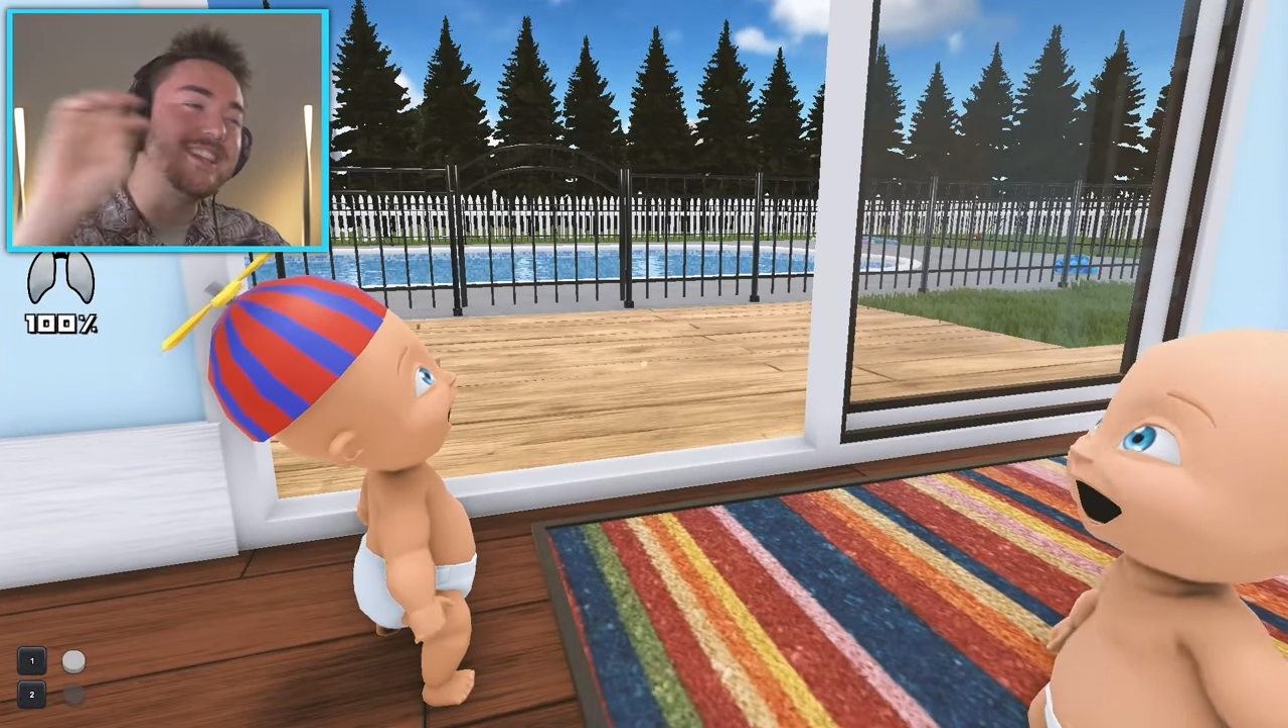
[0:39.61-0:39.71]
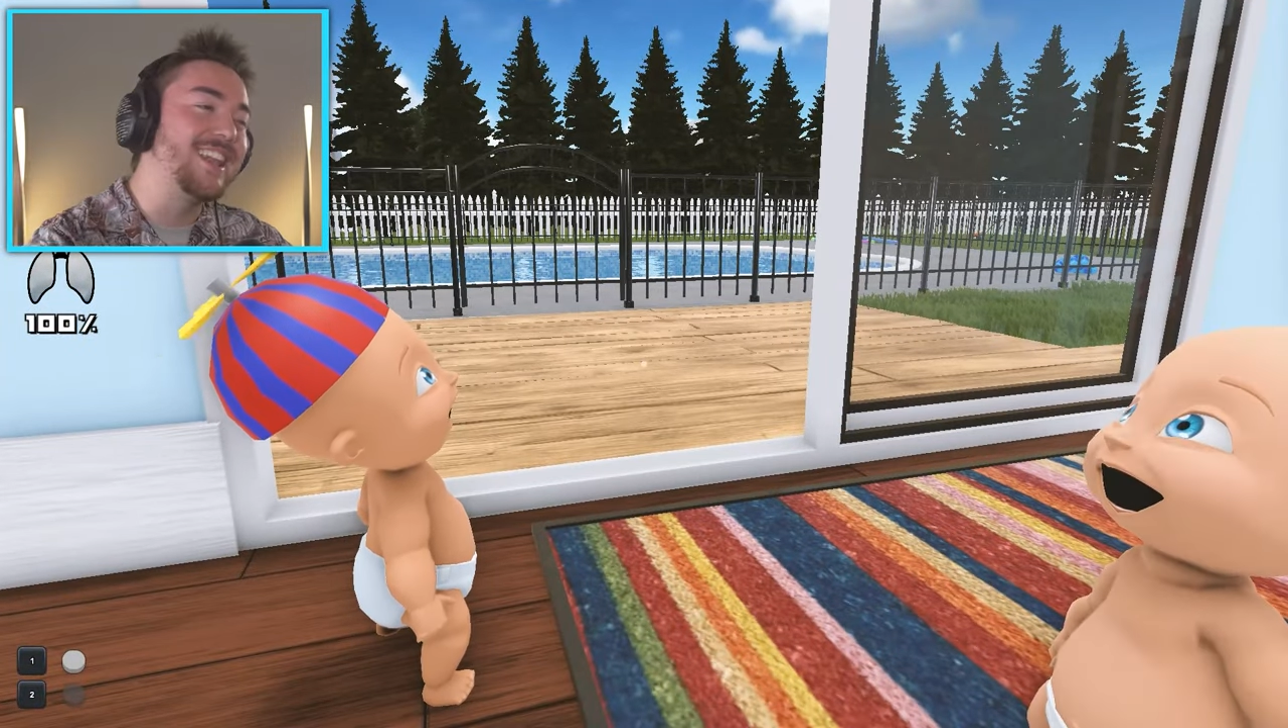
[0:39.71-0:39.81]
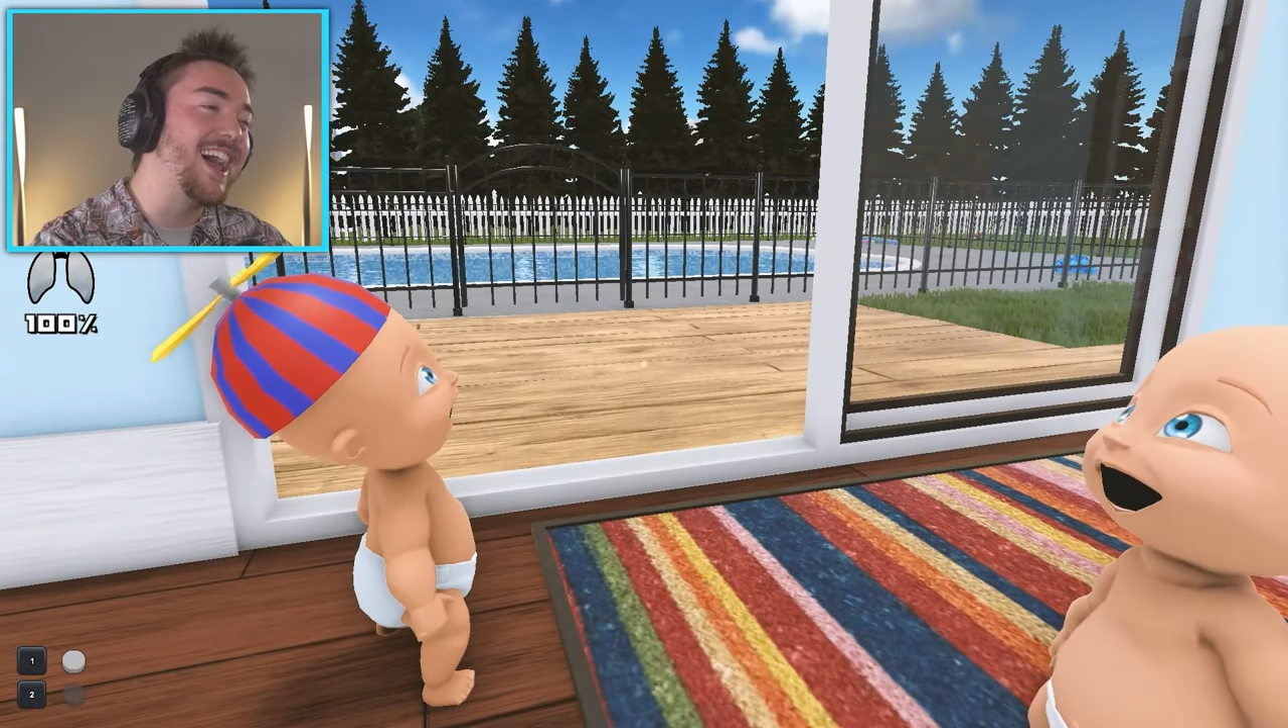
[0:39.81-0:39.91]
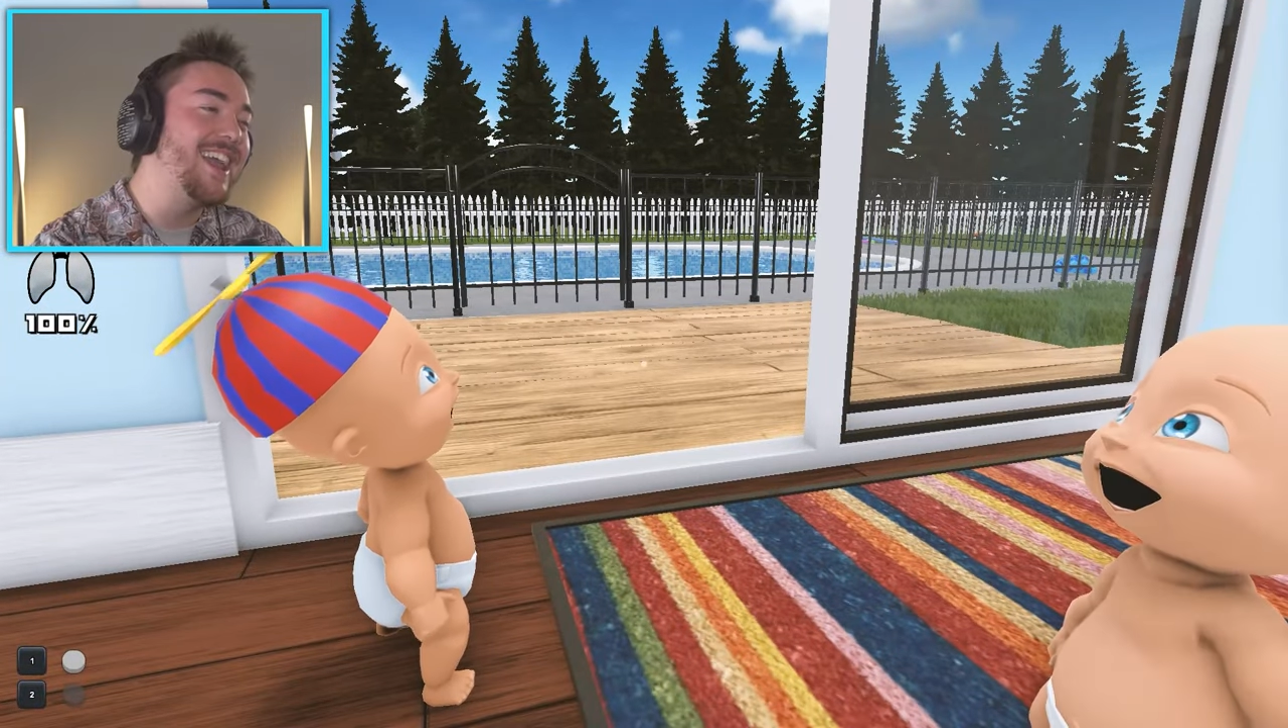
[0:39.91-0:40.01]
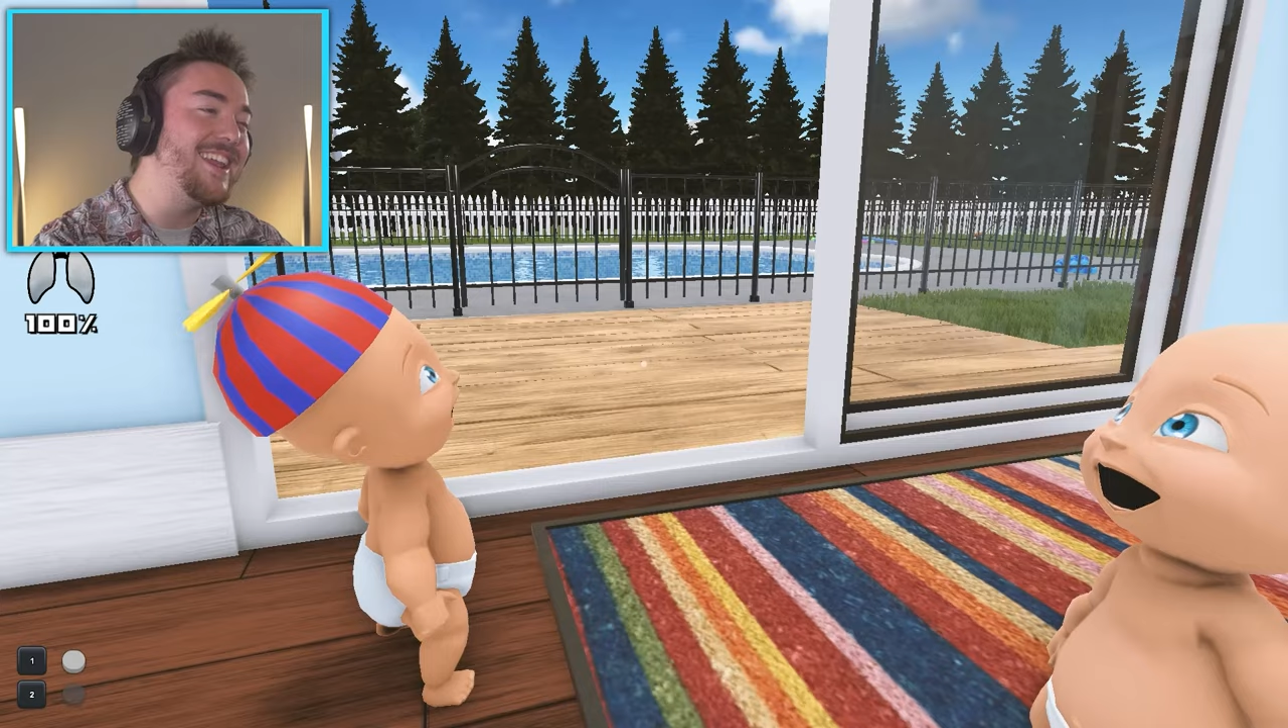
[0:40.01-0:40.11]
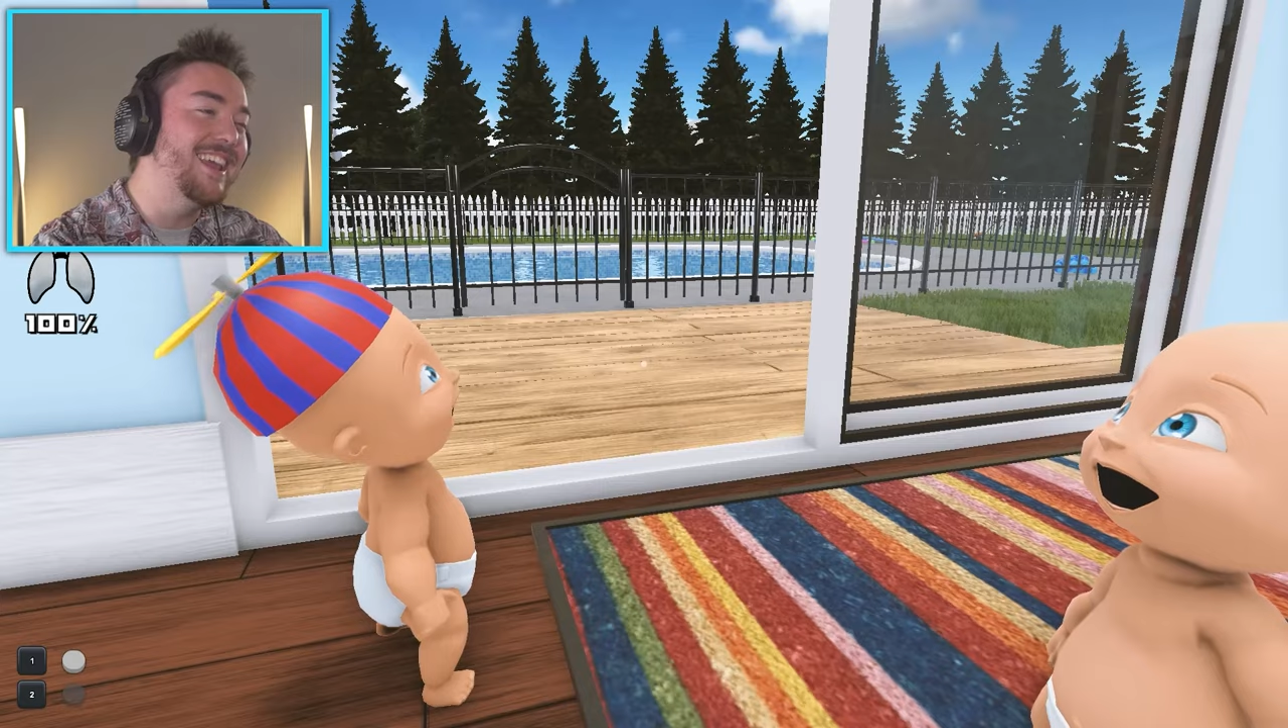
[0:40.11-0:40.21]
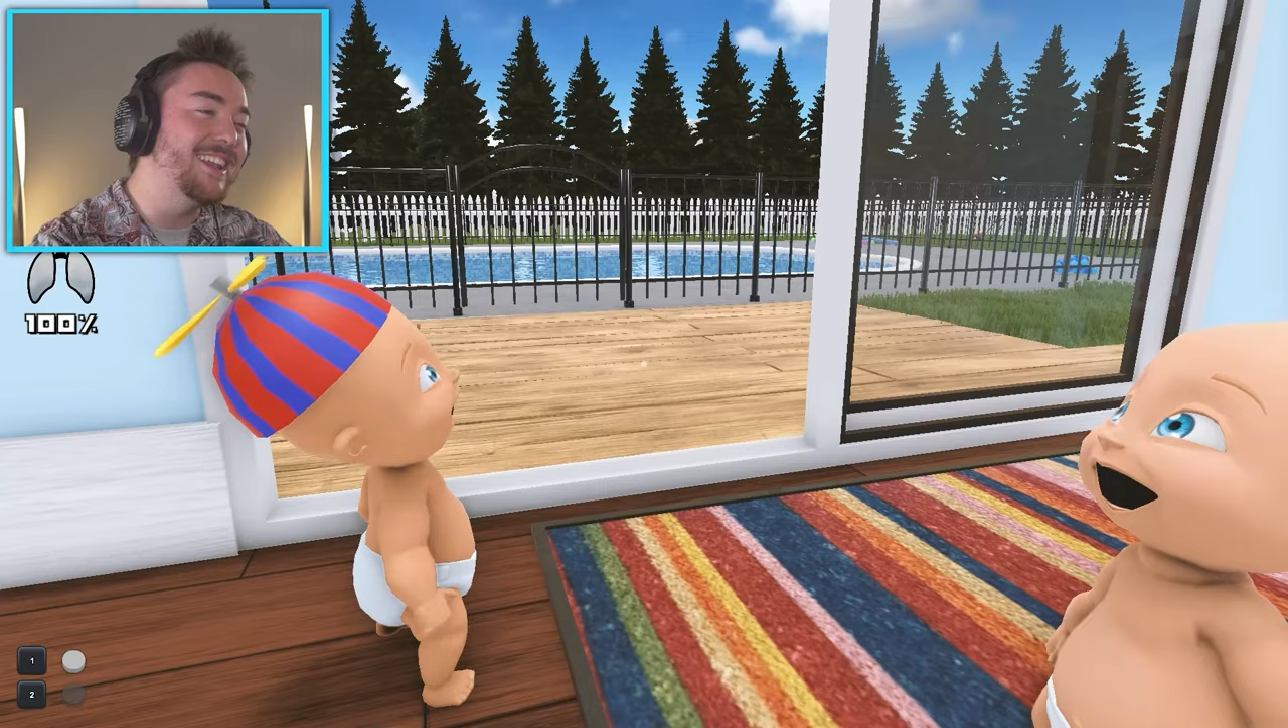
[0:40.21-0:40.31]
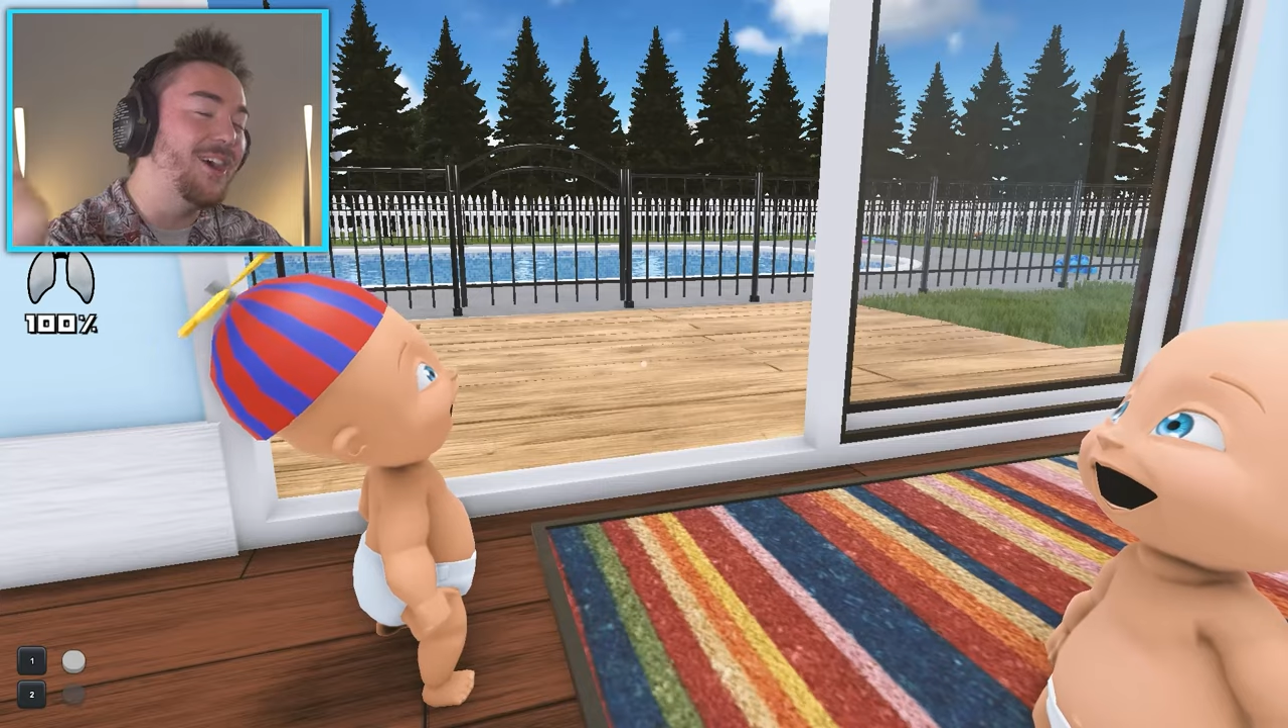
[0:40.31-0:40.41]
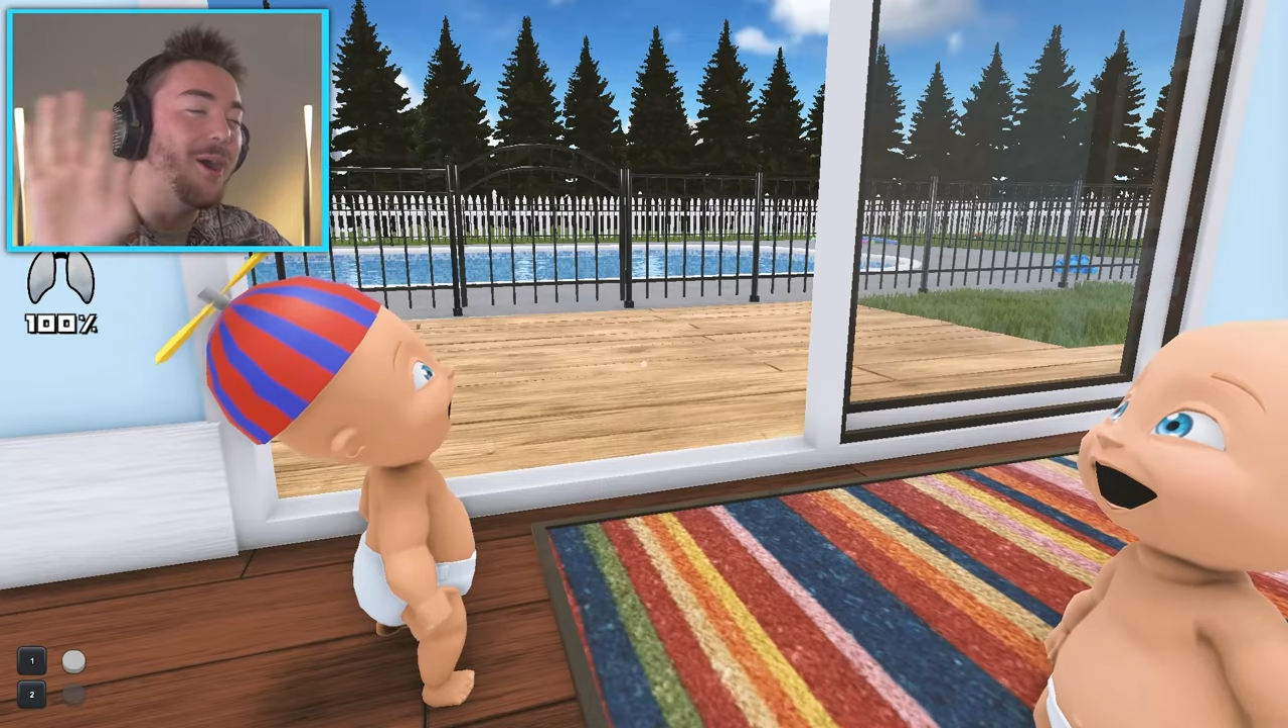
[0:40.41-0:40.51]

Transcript: slide it.